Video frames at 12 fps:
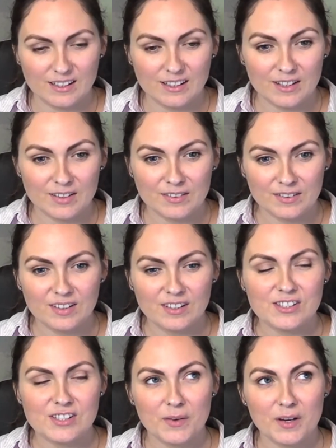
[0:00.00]
Yeah.
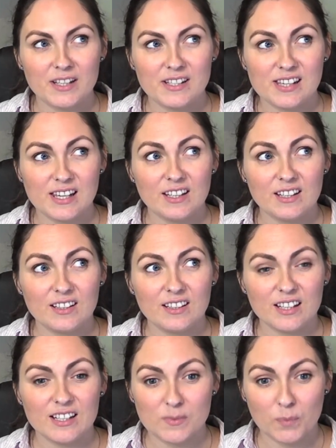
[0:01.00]
So I'd
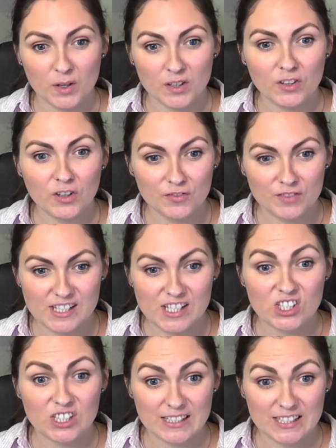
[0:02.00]
say it's one
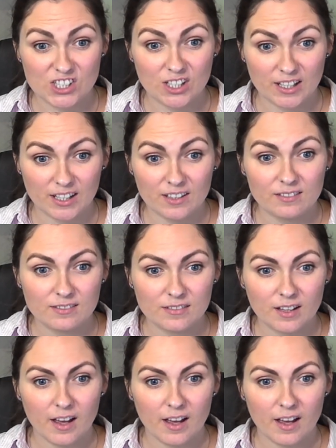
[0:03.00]
conversation initially,